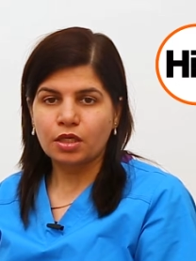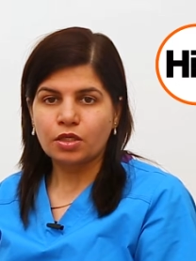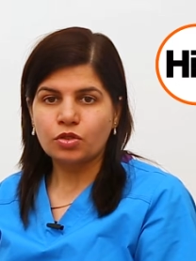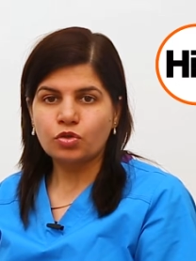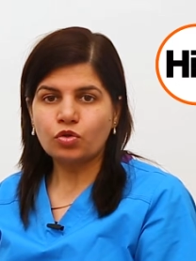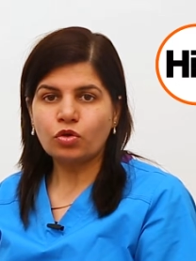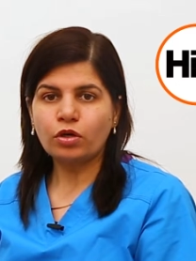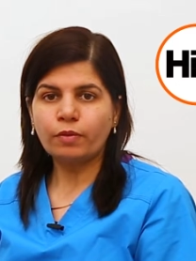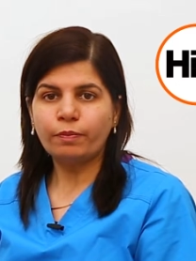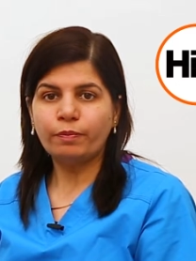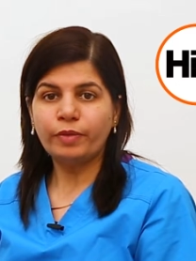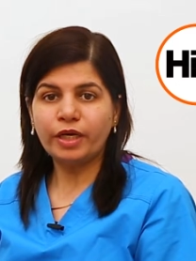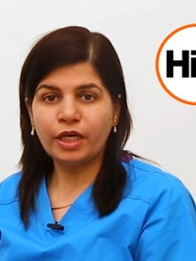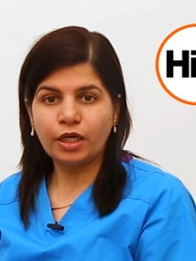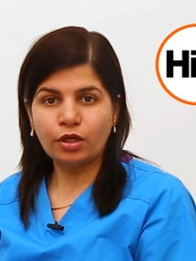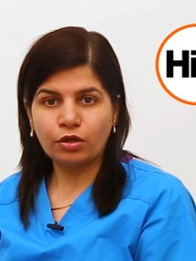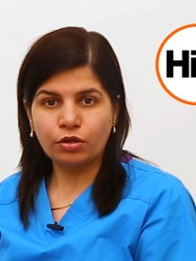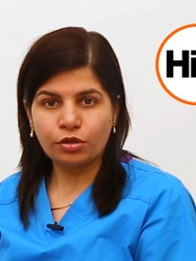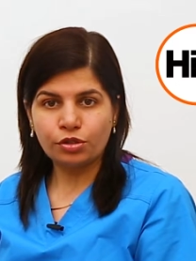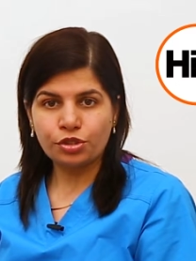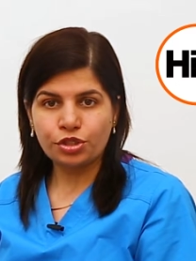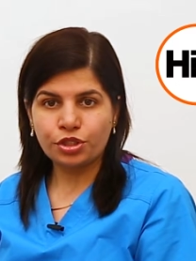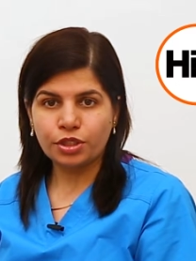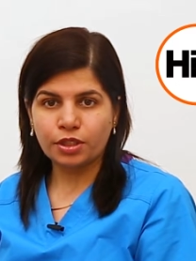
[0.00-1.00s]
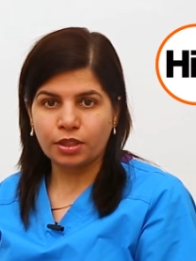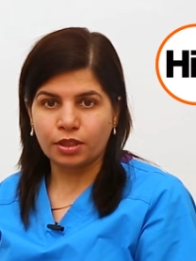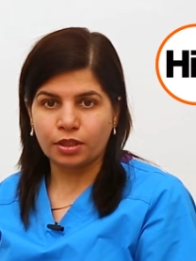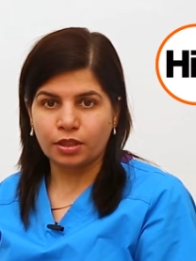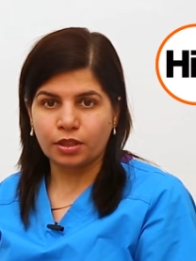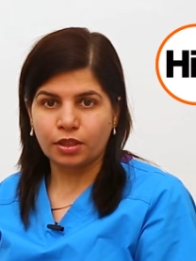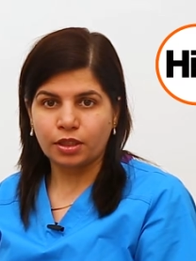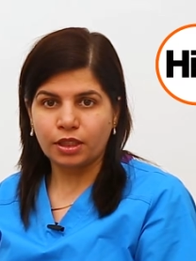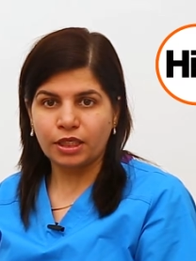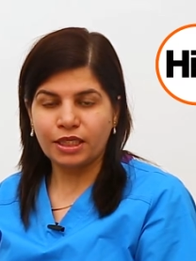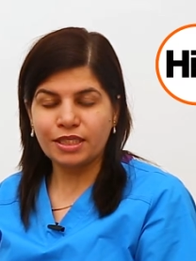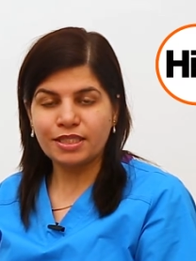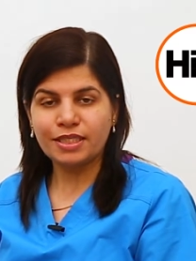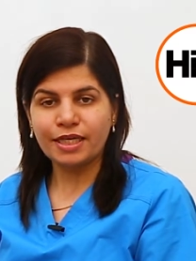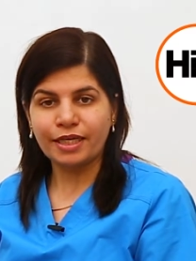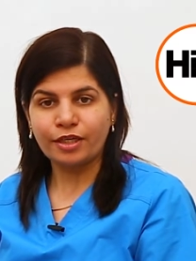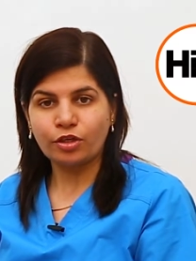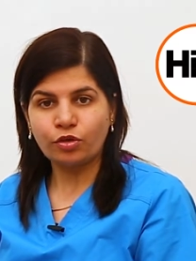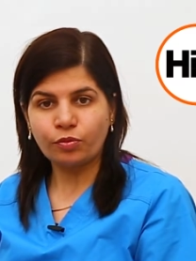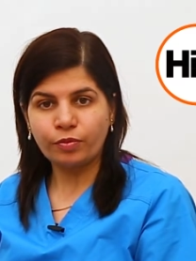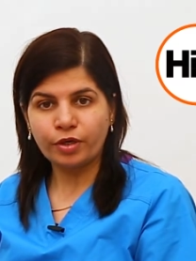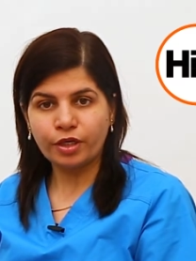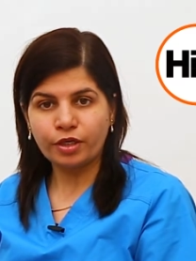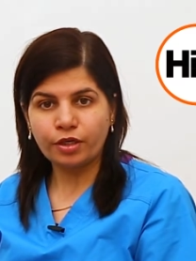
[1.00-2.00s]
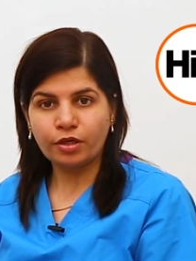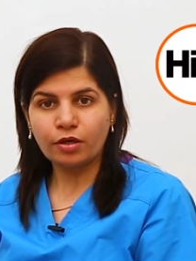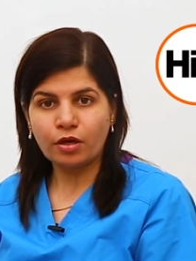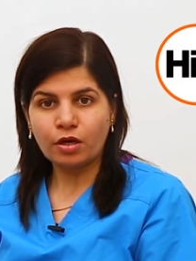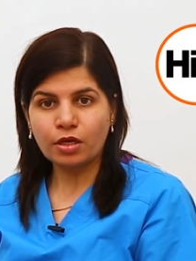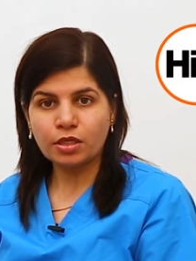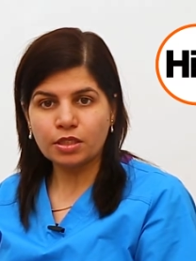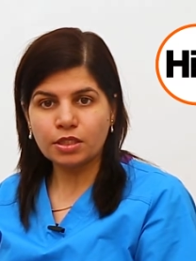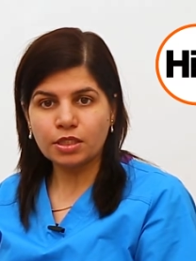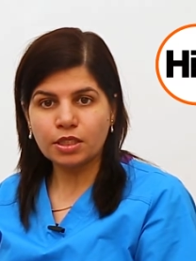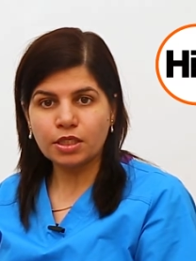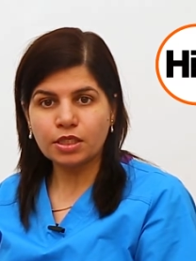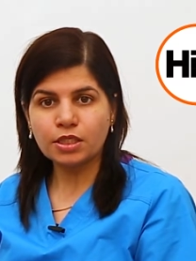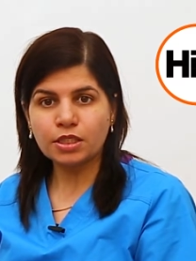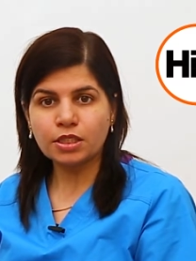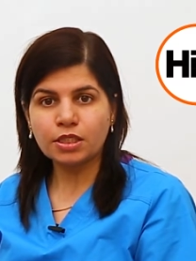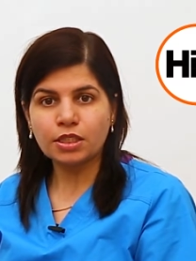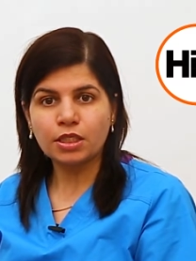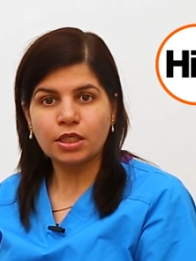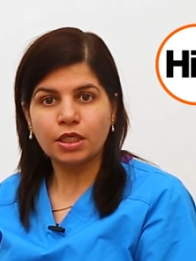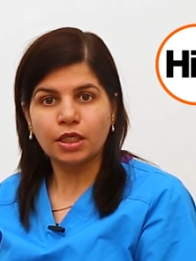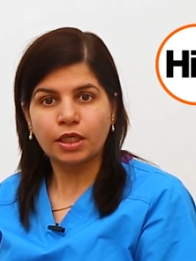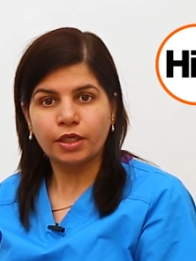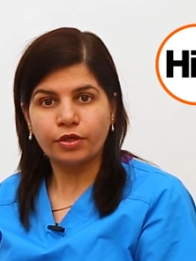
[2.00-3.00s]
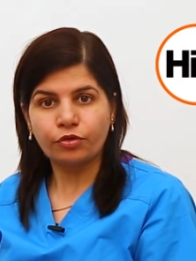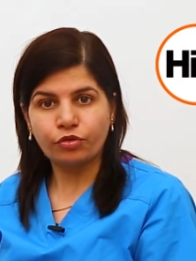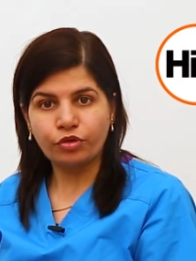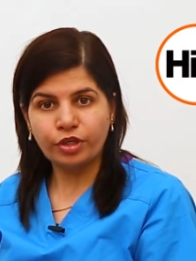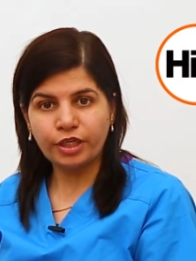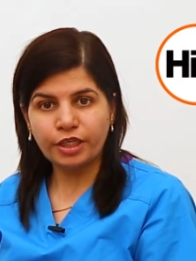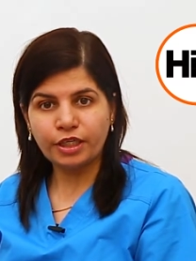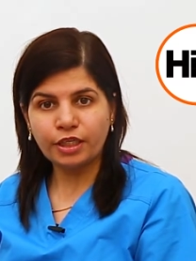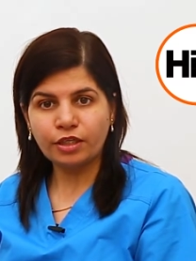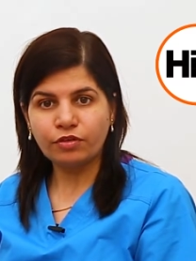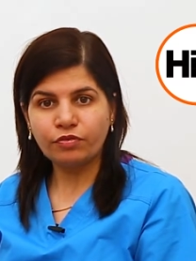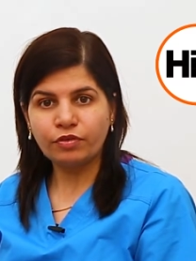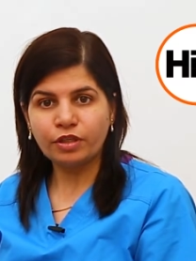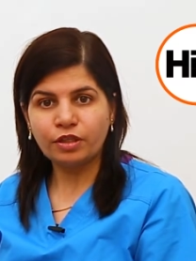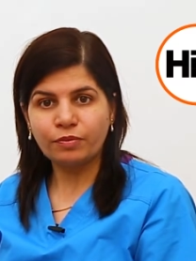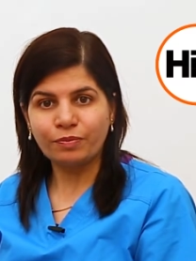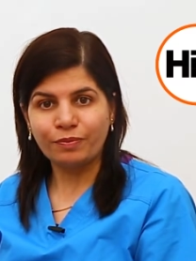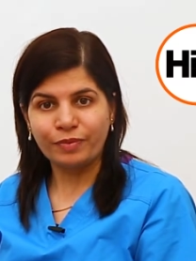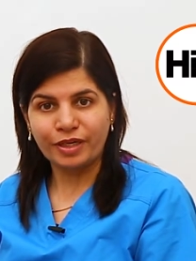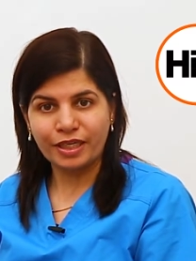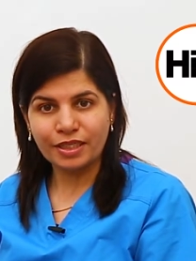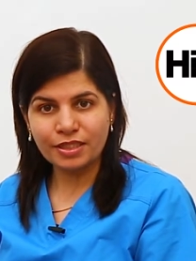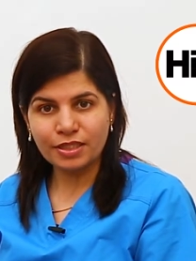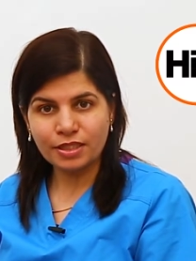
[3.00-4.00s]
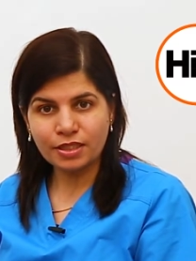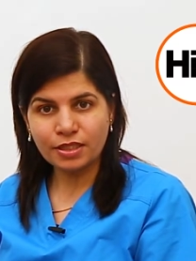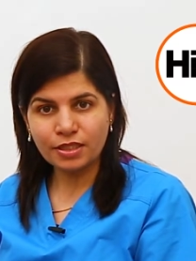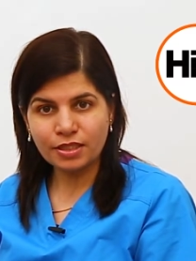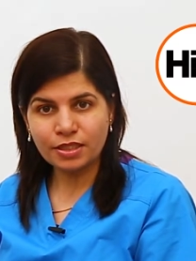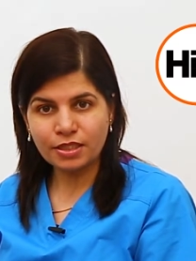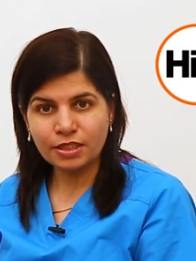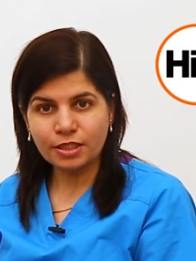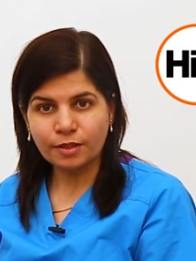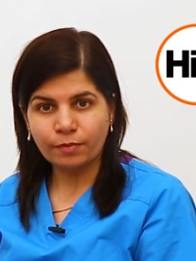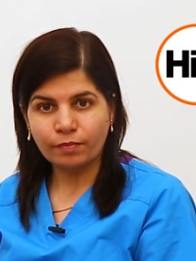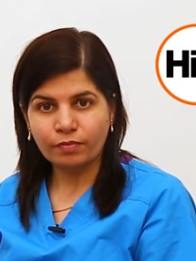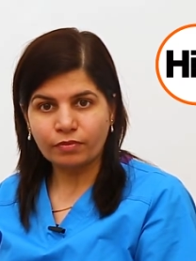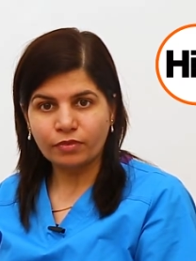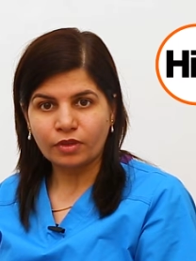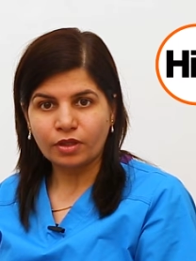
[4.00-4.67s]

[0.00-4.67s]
So a big question, is endometriosis treated with medicines?